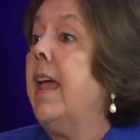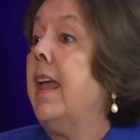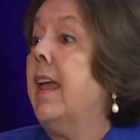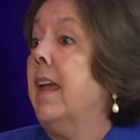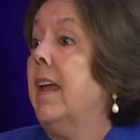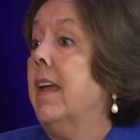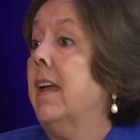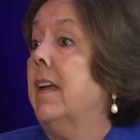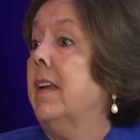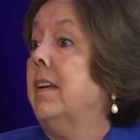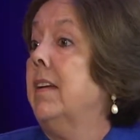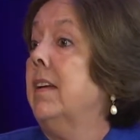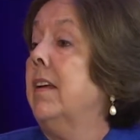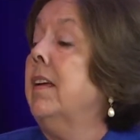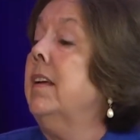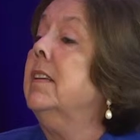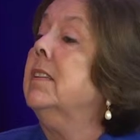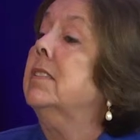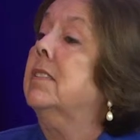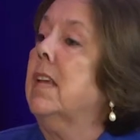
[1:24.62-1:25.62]
and
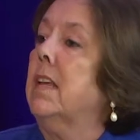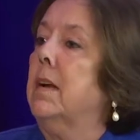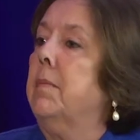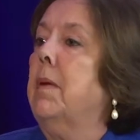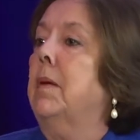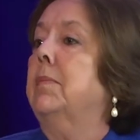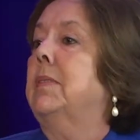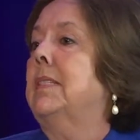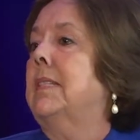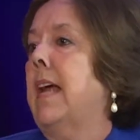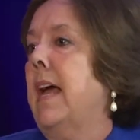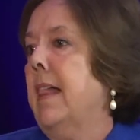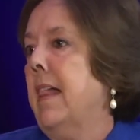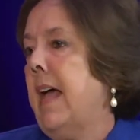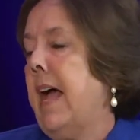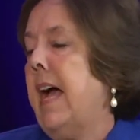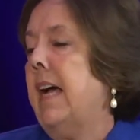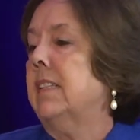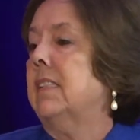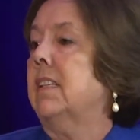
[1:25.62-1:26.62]
send them up to
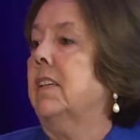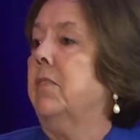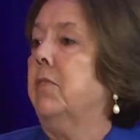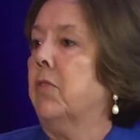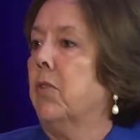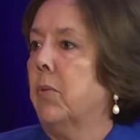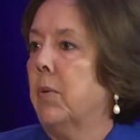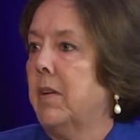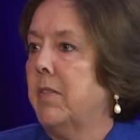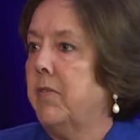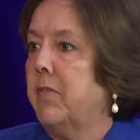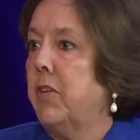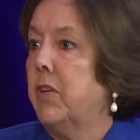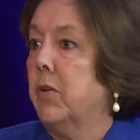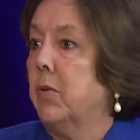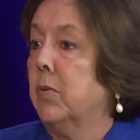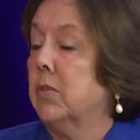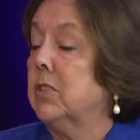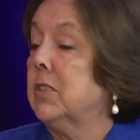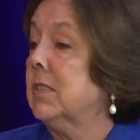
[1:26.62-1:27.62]
Tallahassee for
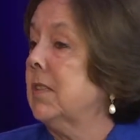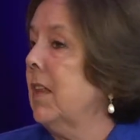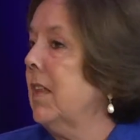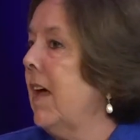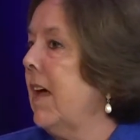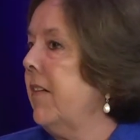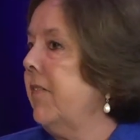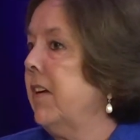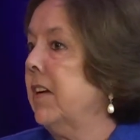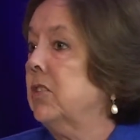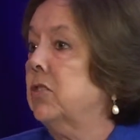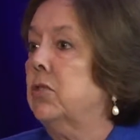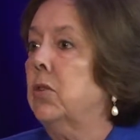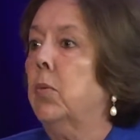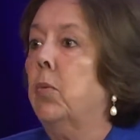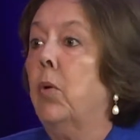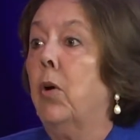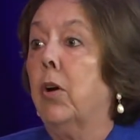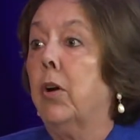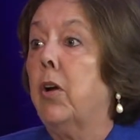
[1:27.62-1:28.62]
review, which is a lot of
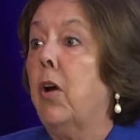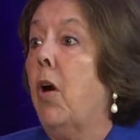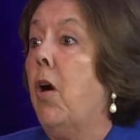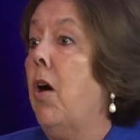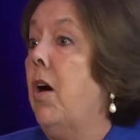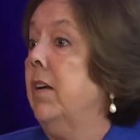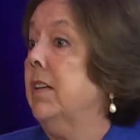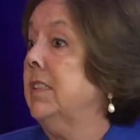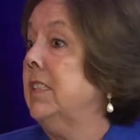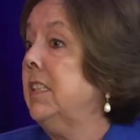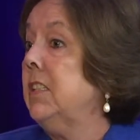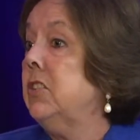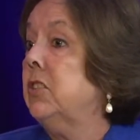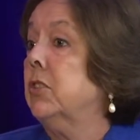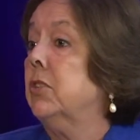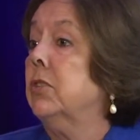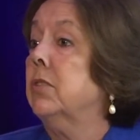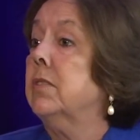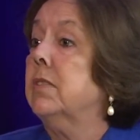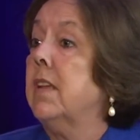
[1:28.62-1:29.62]
extra work on
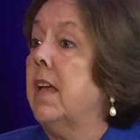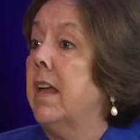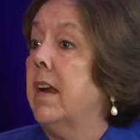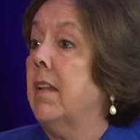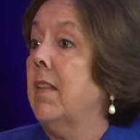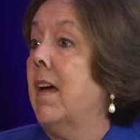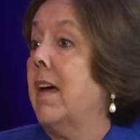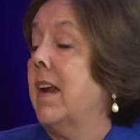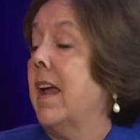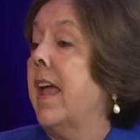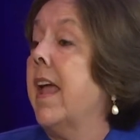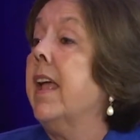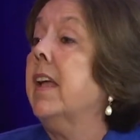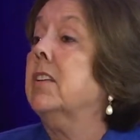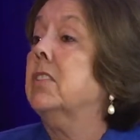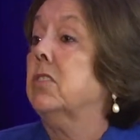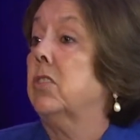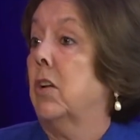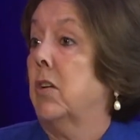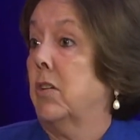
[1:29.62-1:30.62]
teachers and a lot of
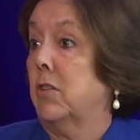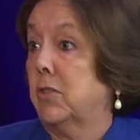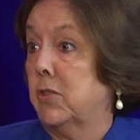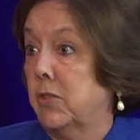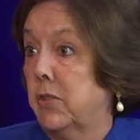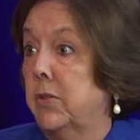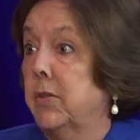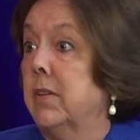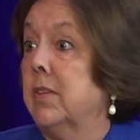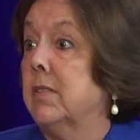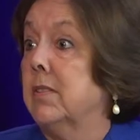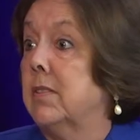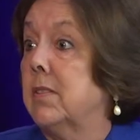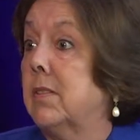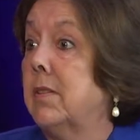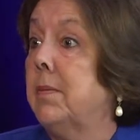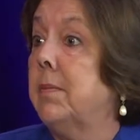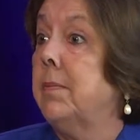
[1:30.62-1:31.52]
angst on our students.